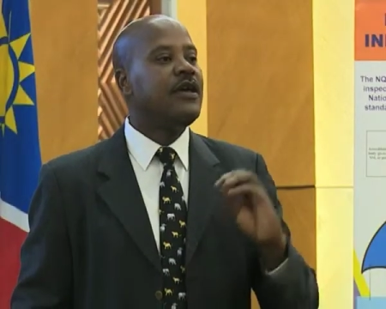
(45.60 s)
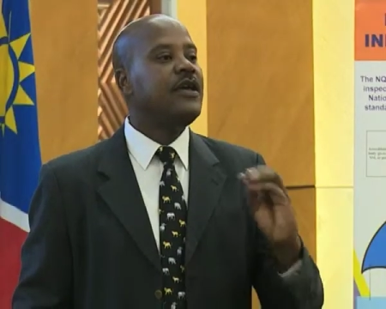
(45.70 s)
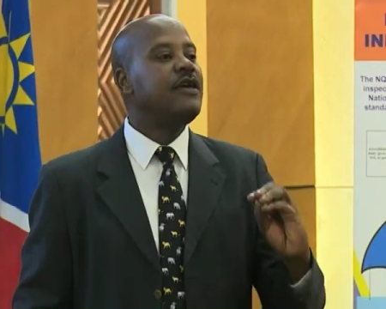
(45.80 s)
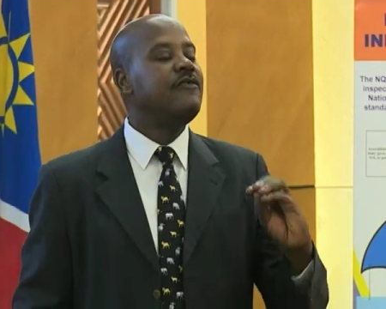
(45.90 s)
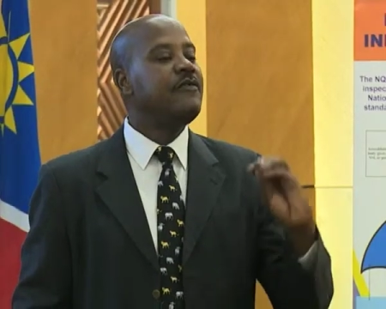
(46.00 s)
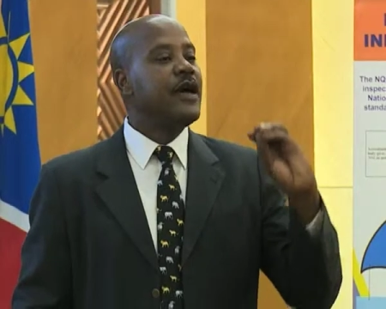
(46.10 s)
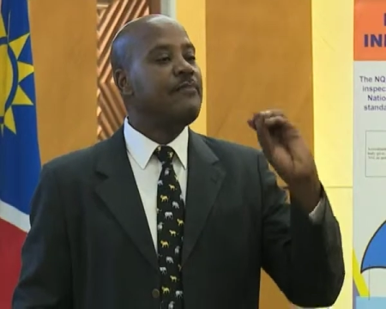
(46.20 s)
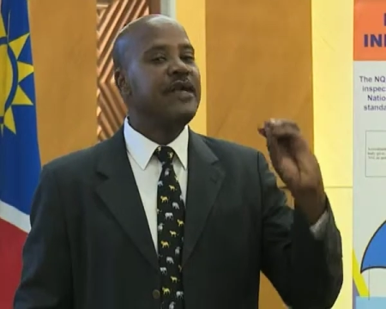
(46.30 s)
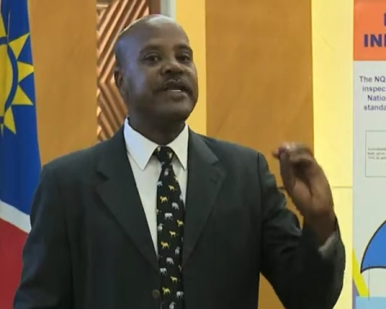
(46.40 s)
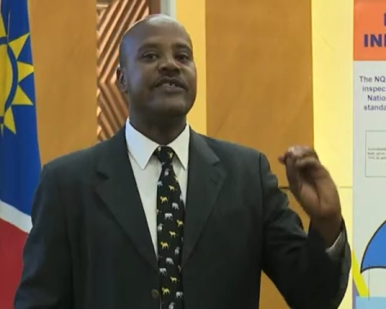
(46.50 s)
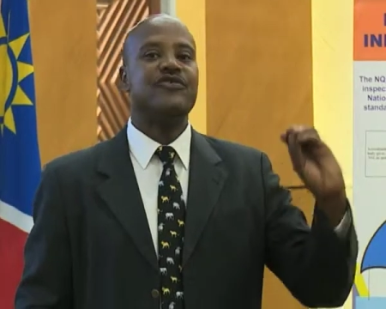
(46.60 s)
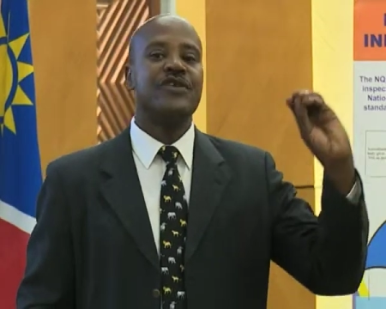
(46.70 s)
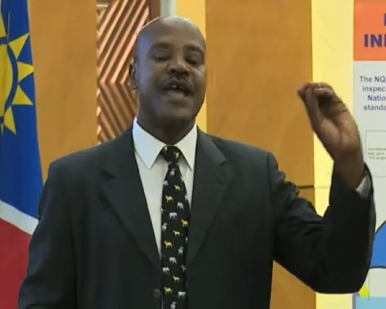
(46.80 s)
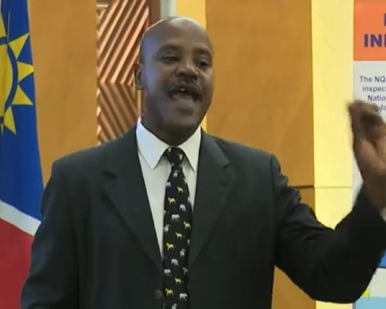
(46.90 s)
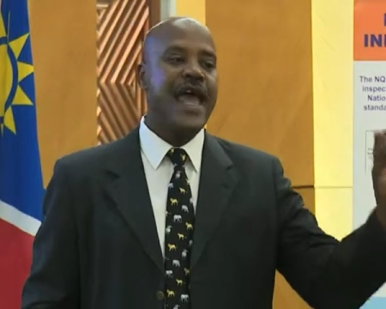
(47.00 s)
If
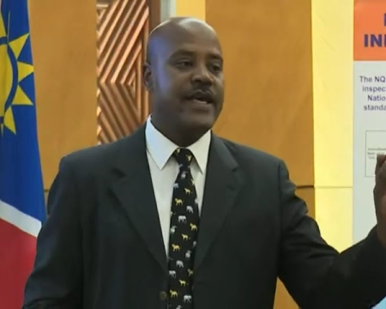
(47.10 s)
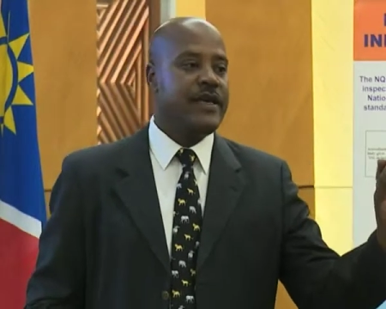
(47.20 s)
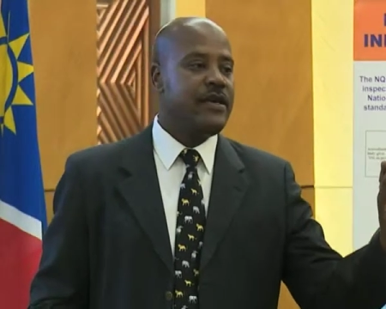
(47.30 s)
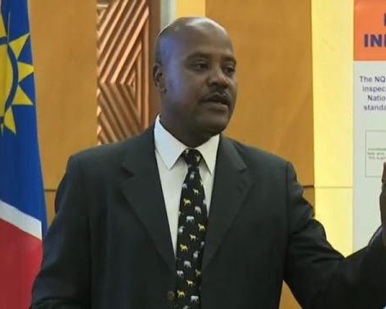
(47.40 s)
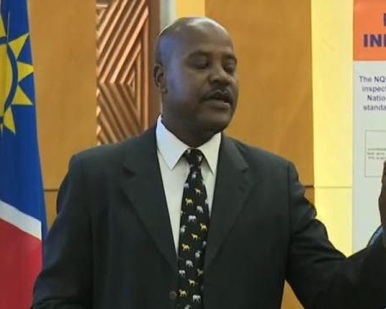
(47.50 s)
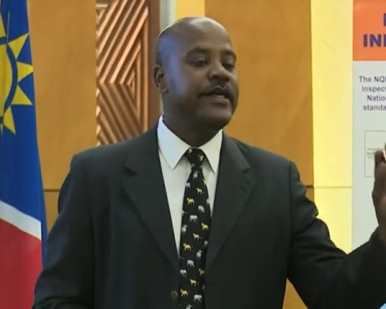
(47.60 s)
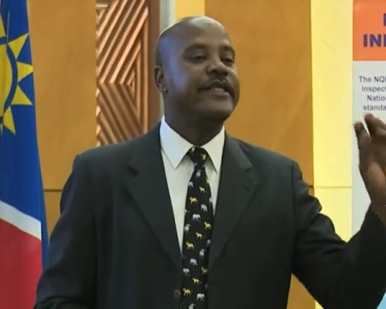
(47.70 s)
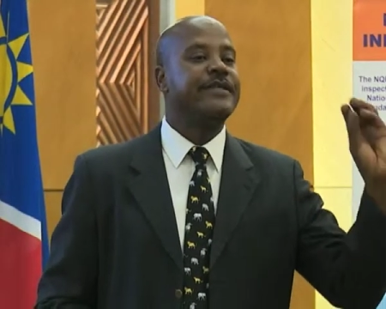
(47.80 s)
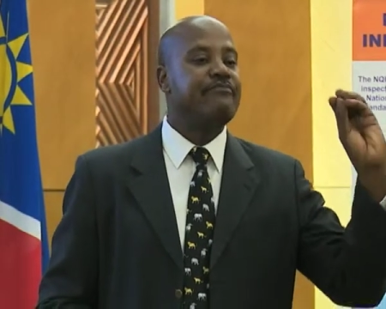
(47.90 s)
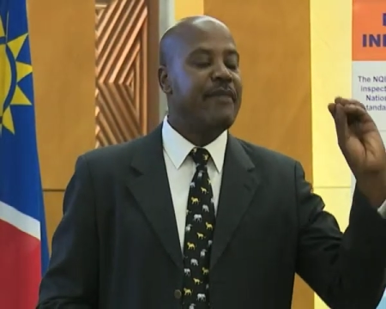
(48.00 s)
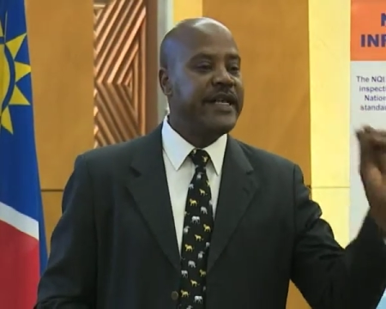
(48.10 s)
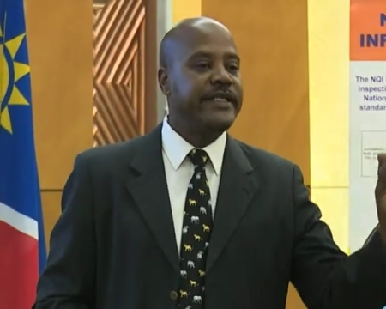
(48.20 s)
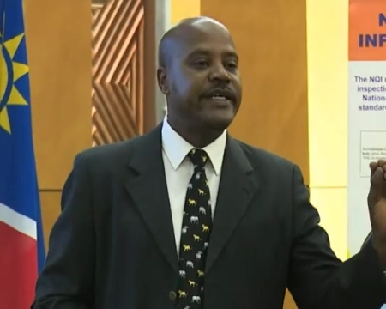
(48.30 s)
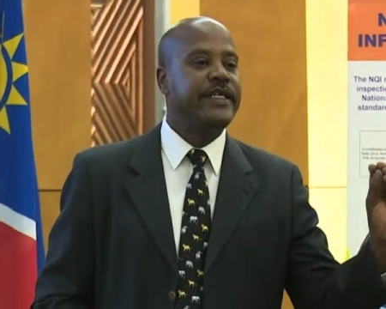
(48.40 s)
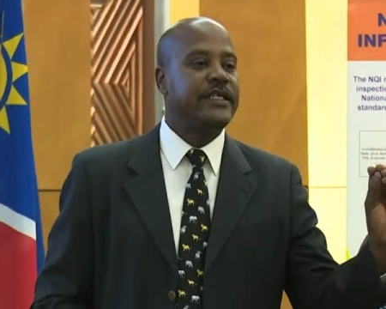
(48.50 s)
Ministry A is
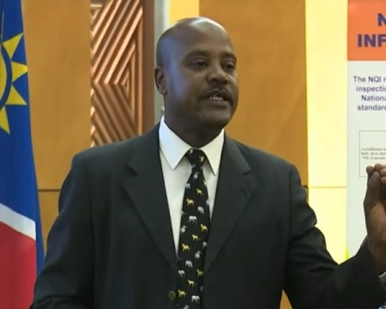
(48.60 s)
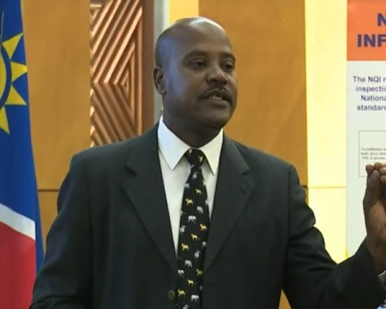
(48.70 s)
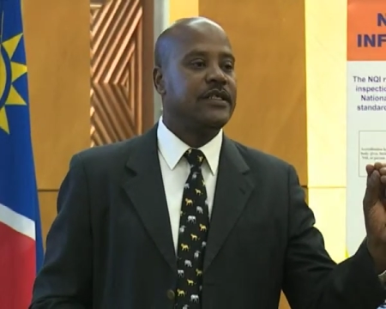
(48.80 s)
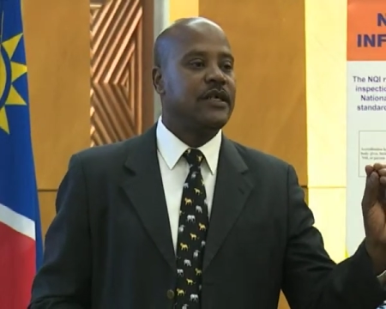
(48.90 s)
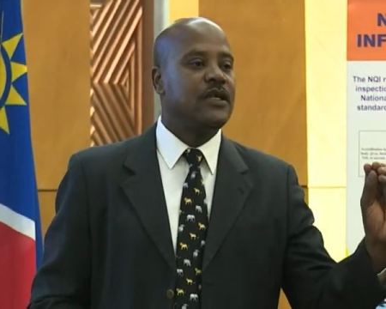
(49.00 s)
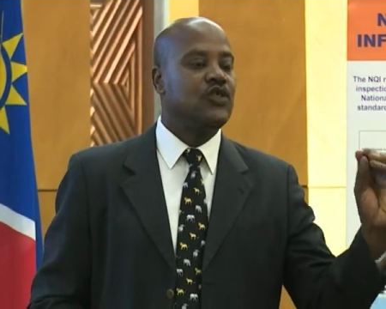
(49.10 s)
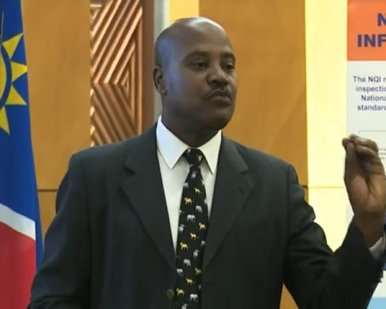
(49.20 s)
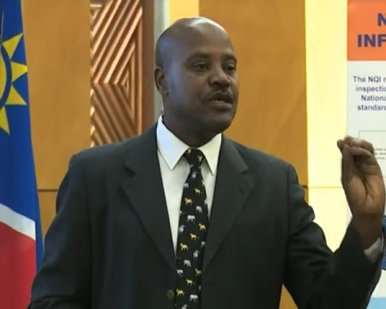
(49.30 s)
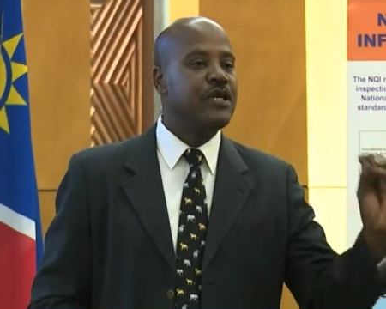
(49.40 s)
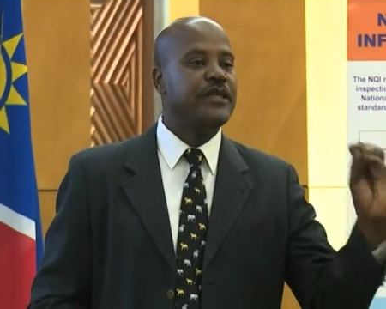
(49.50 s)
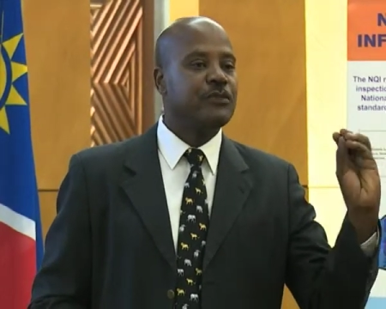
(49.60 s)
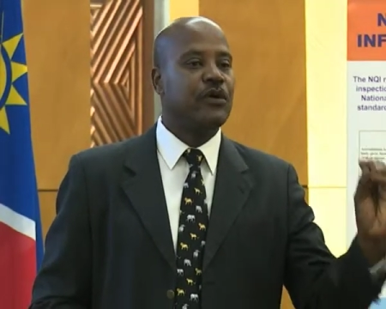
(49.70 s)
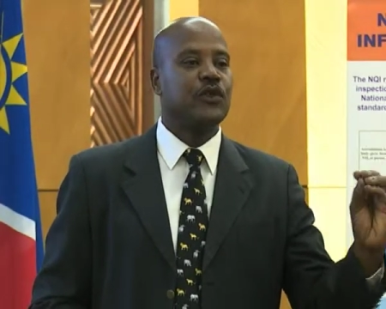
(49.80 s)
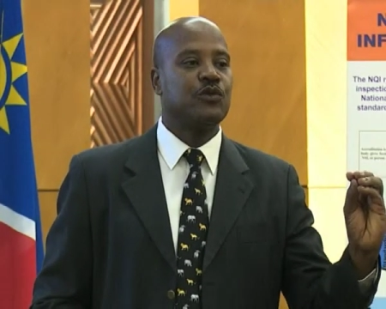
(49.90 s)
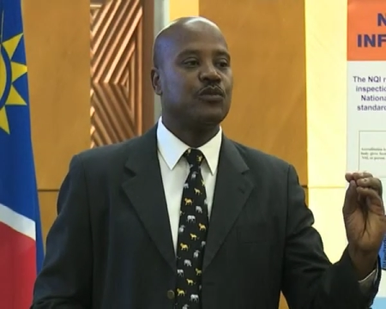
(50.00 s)
mandated to be
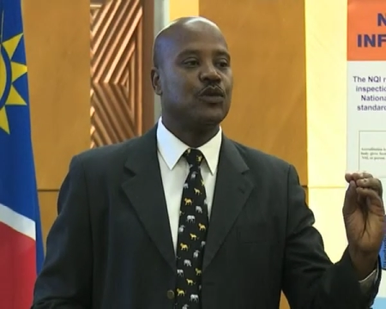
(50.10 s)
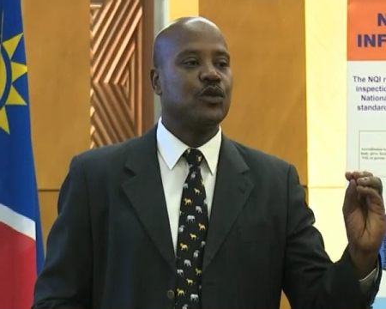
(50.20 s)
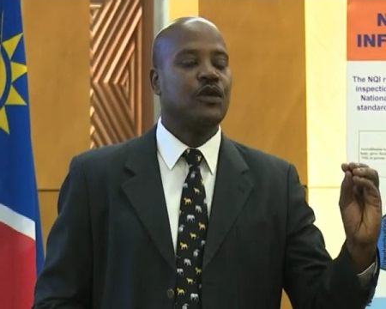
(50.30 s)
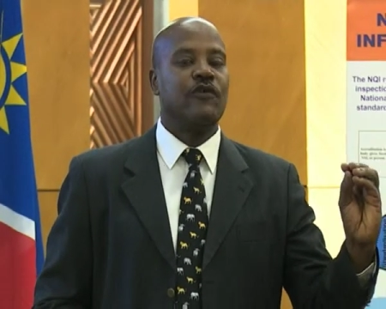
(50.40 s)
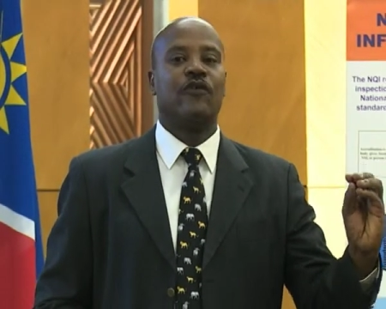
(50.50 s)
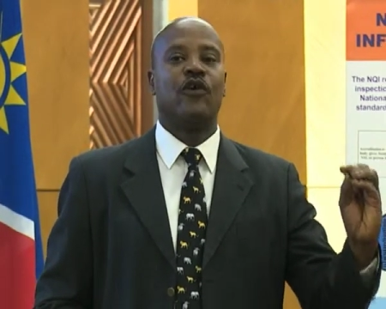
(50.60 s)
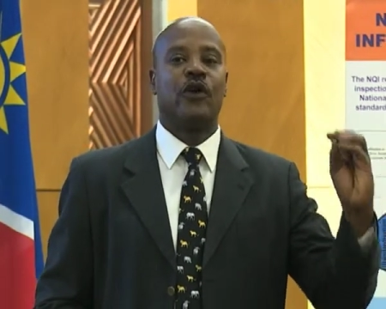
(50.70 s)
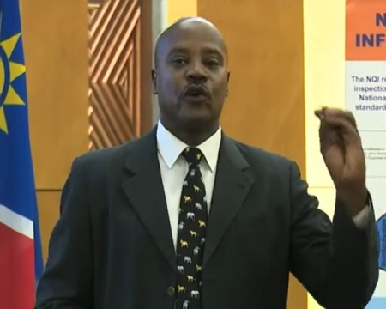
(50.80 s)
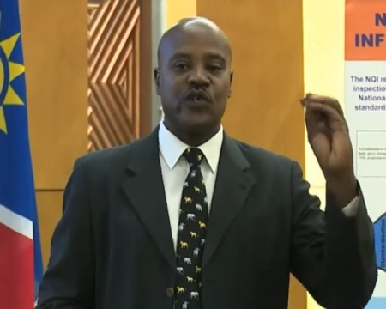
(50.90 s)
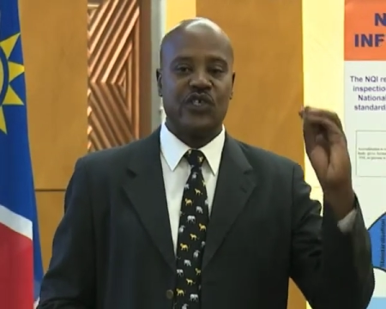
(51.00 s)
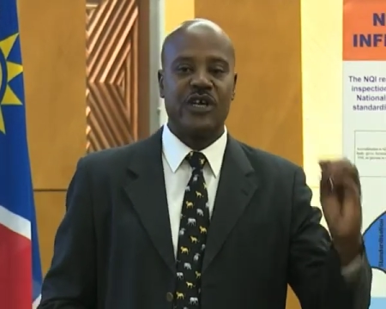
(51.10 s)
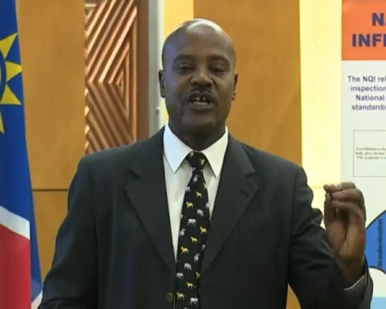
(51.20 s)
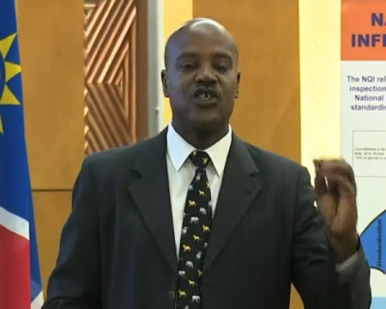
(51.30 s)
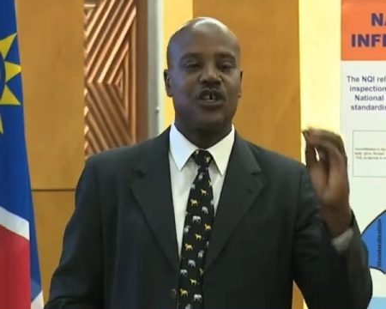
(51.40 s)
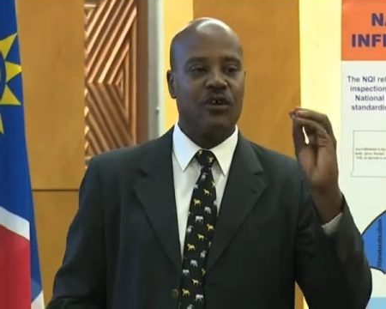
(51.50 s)
responsible for the
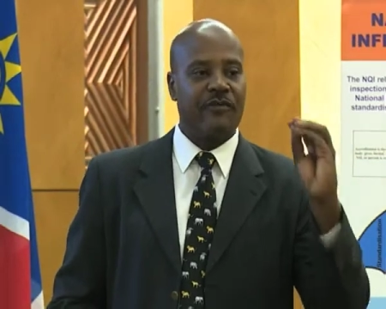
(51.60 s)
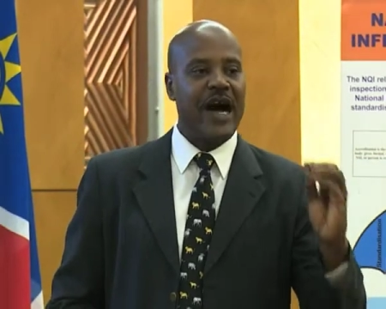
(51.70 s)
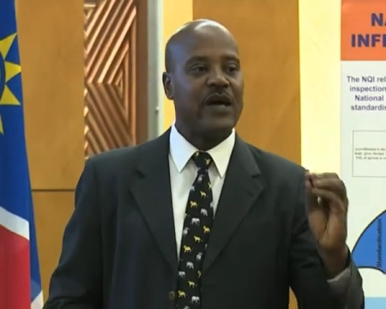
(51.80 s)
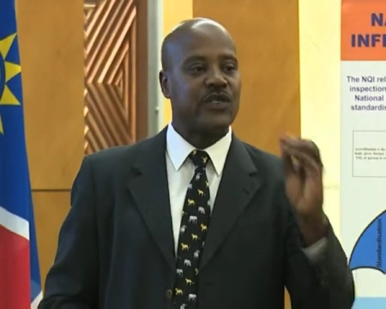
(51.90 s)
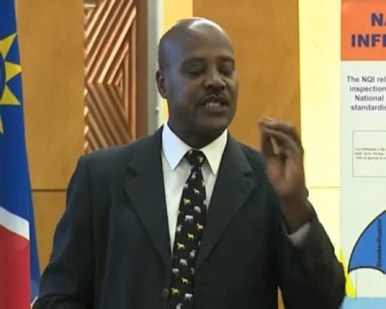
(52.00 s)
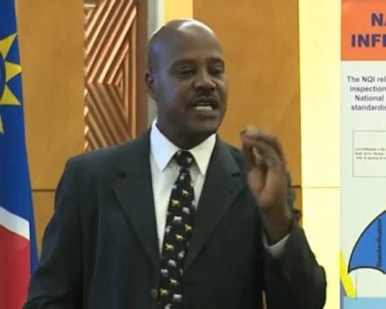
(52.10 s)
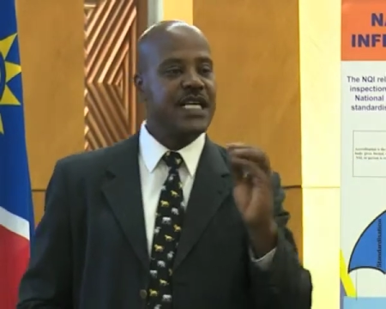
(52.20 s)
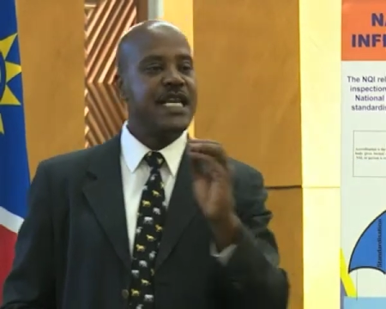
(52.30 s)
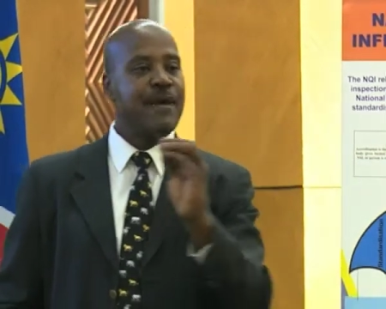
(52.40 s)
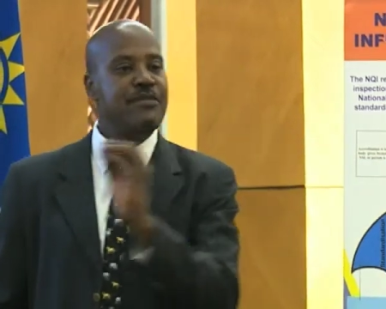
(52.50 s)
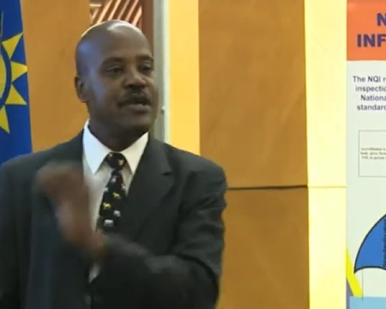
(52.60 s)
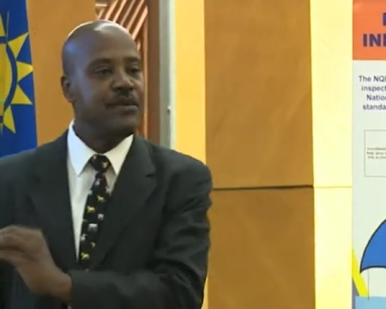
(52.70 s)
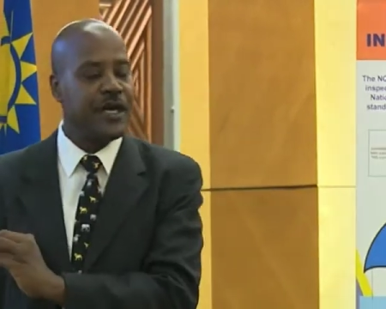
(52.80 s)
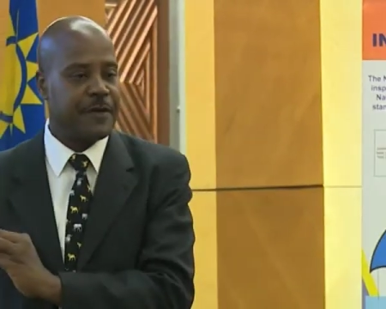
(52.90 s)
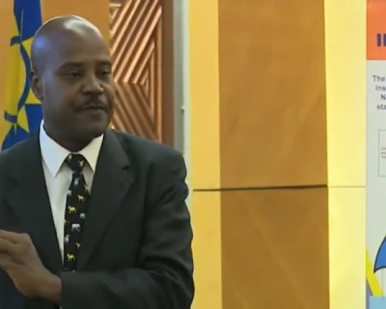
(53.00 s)
construction of houses in
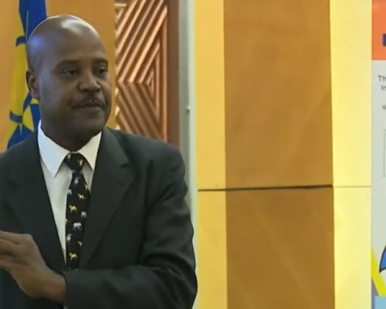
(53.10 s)
Namibia,